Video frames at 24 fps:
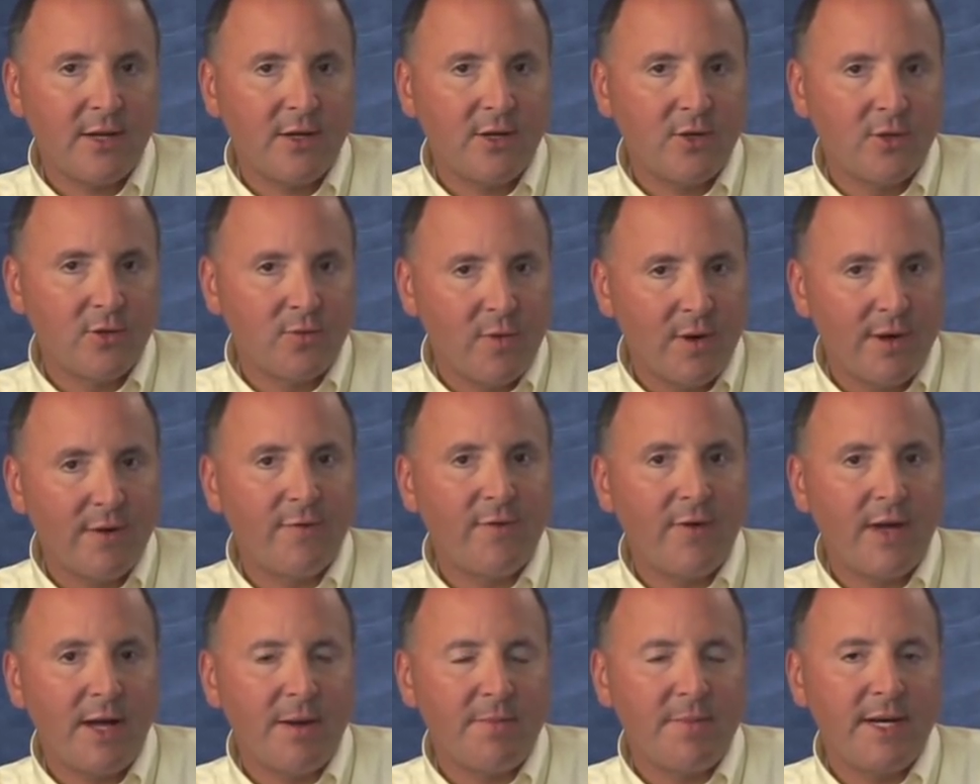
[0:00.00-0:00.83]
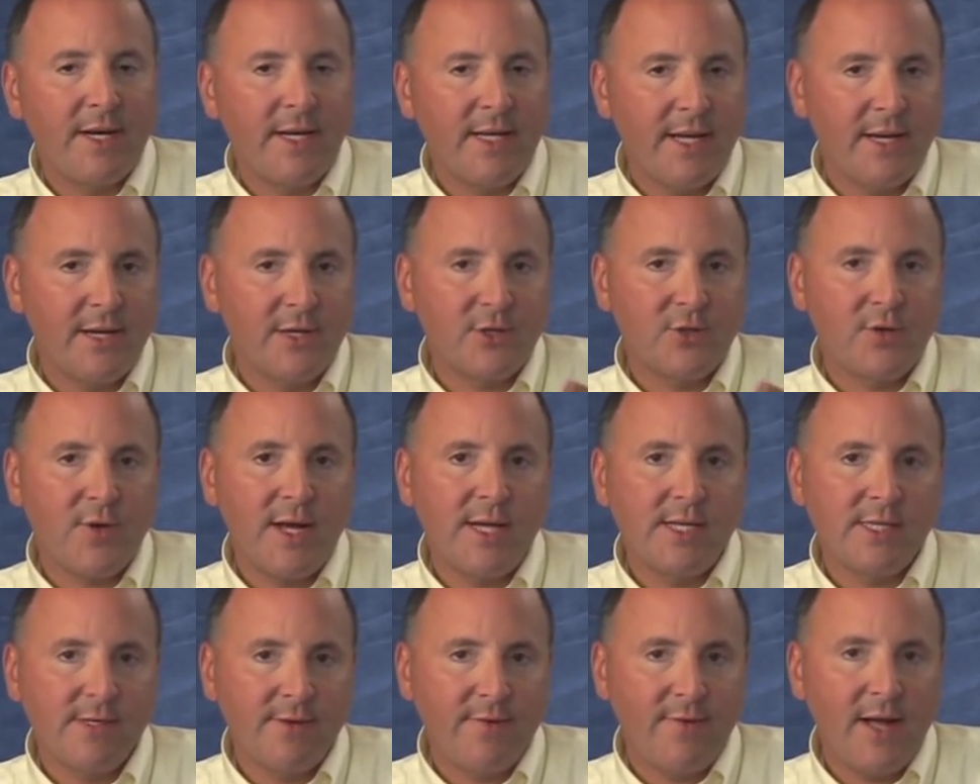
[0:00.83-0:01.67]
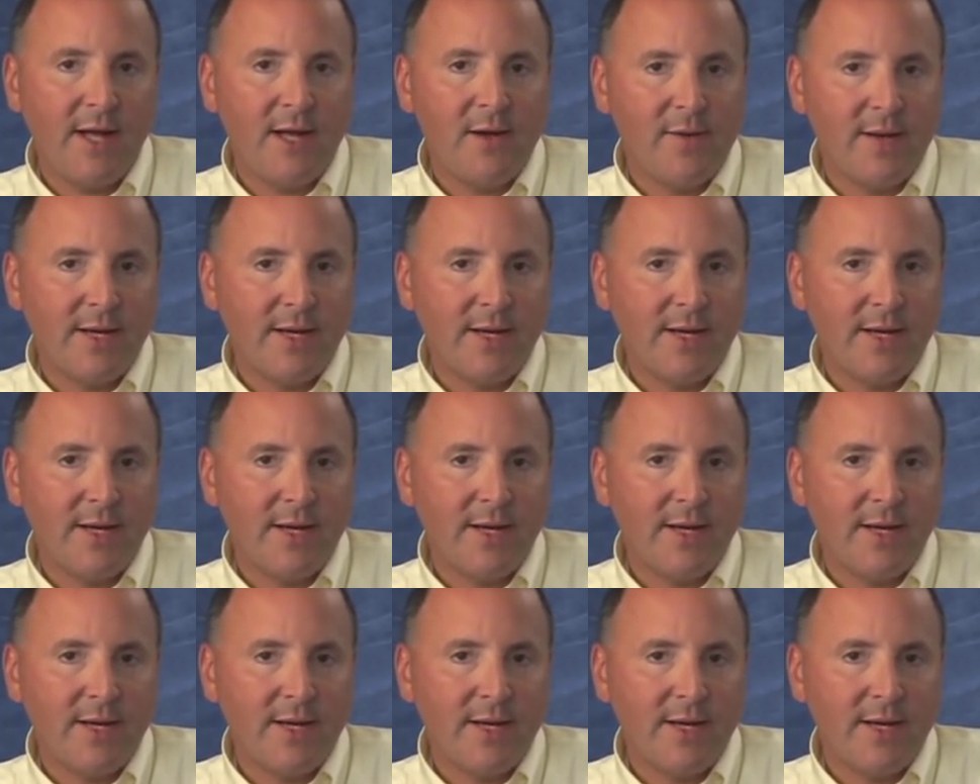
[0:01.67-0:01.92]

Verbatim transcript: could run FileMon and get a trace of I.O.